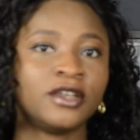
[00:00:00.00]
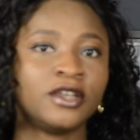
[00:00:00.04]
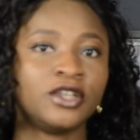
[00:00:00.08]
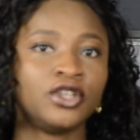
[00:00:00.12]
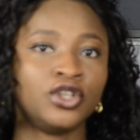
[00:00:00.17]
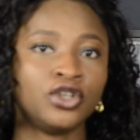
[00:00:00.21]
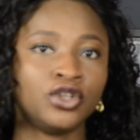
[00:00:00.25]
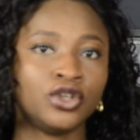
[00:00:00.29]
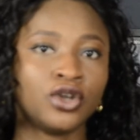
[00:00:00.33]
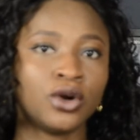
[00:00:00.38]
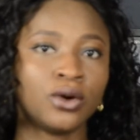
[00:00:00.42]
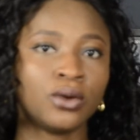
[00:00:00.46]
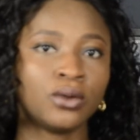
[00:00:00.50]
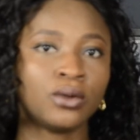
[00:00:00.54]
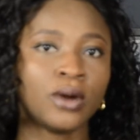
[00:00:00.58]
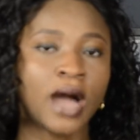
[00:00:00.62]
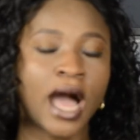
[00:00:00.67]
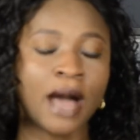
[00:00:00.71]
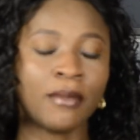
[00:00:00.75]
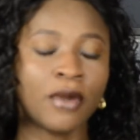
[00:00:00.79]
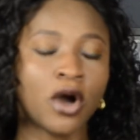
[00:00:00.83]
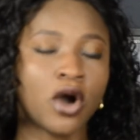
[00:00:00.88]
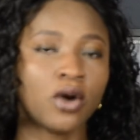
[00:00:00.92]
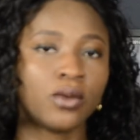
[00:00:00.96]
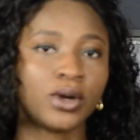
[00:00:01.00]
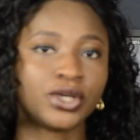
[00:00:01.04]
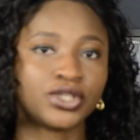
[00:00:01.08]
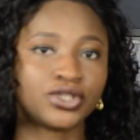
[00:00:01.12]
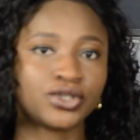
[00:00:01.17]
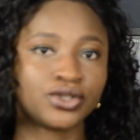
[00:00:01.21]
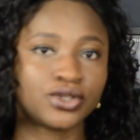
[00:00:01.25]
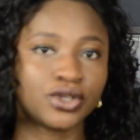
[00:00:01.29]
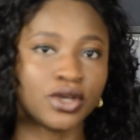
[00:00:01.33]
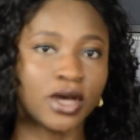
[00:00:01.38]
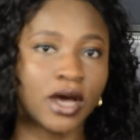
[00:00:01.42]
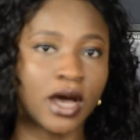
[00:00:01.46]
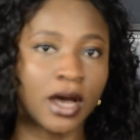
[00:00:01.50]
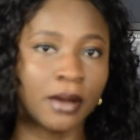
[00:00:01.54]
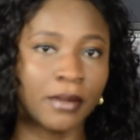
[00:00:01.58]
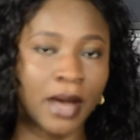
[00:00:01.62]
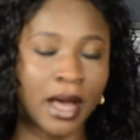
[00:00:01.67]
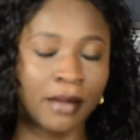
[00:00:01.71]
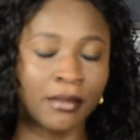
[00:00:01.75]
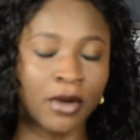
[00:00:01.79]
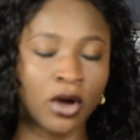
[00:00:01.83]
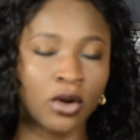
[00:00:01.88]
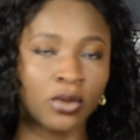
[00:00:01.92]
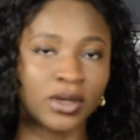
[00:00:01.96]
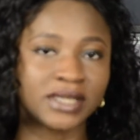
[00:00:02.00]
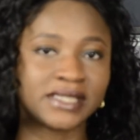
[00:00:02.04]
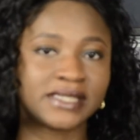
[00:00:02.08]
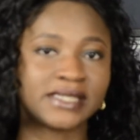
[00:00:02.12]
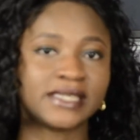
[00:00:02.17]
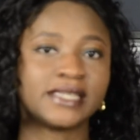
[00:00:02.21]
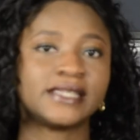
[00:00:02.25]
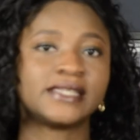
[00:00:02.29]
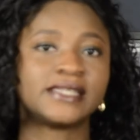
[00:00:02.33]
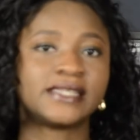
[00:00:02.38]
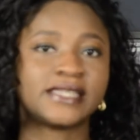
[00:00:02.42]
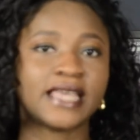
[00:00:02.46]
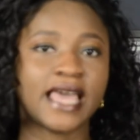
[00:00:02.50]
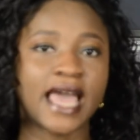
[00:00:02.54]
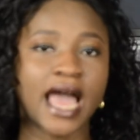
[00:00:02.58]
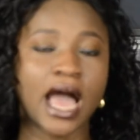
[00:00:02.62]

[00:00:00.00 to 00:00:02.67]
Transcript: You know, I'm always um, I'm always sincere.